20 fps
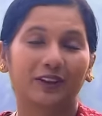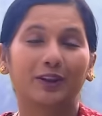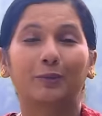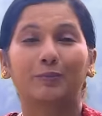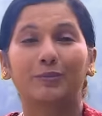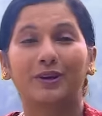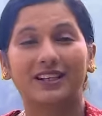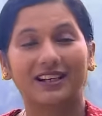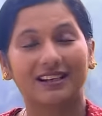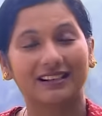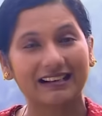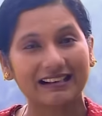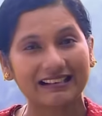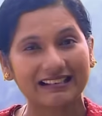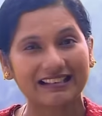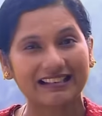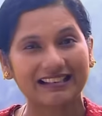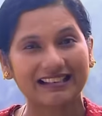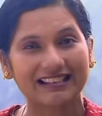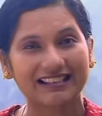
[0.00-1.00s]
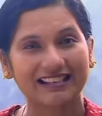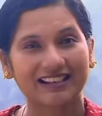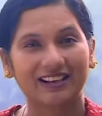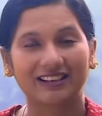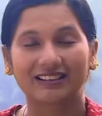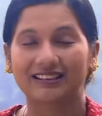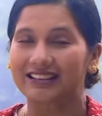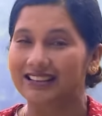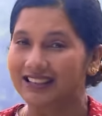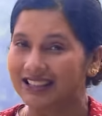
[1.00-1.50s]
the bitterness,
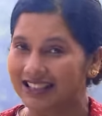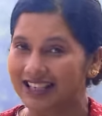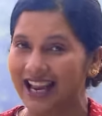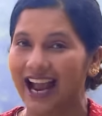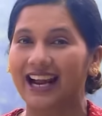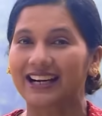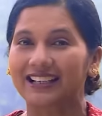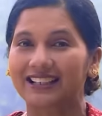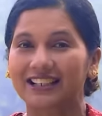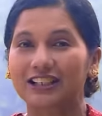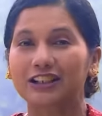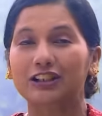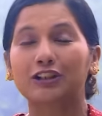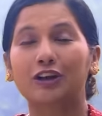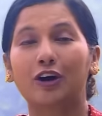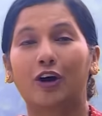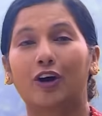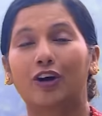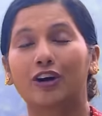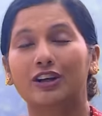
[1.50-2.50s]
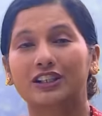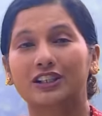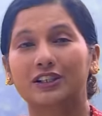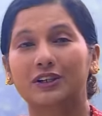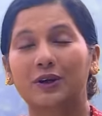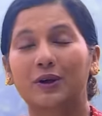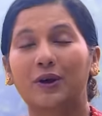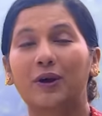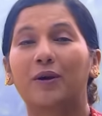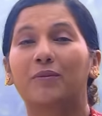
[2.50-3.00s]
the sadness caused